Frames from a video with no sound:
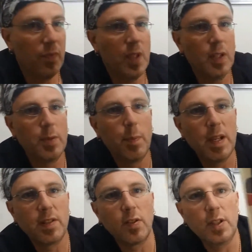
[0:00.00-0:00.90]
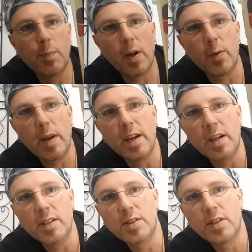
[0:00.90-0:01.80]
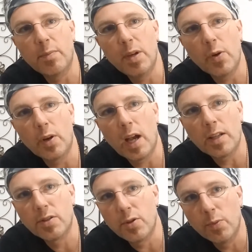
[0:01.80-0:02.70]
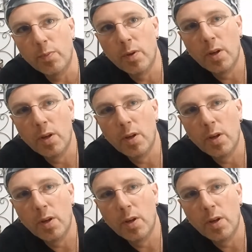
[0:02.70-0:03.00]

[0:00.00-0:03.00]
It's basically Spider-Man in his symbiote costume.